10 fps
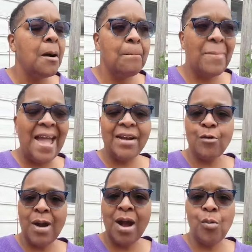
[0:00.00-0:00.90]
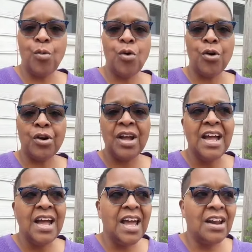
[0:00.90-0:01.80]
background work,
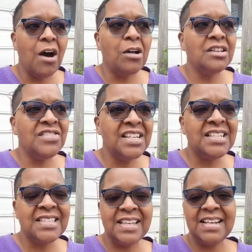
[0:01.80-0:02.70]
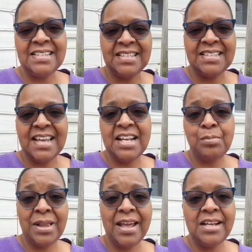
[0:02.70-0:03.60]
and all of these things that take
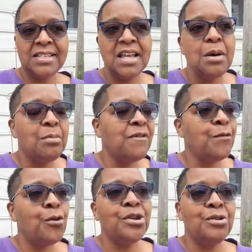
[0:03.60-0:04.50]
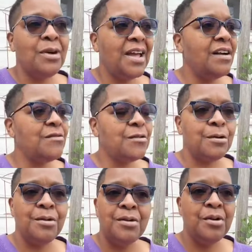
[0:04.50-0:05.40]
place before you
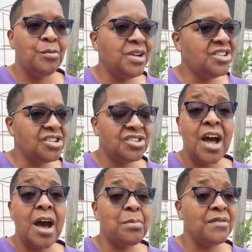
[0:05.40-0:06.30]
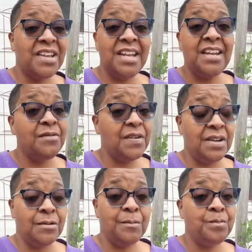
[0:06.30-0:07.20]
ever reach the top of any
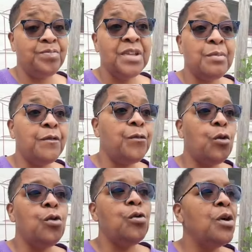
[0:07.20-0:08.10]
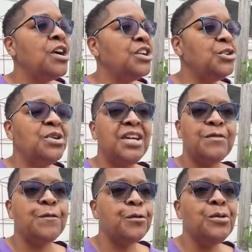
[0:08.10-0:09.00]
field. Before you get
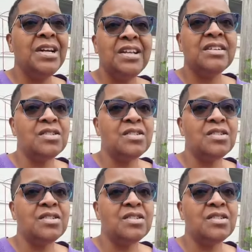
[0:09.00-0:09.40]
fruit in this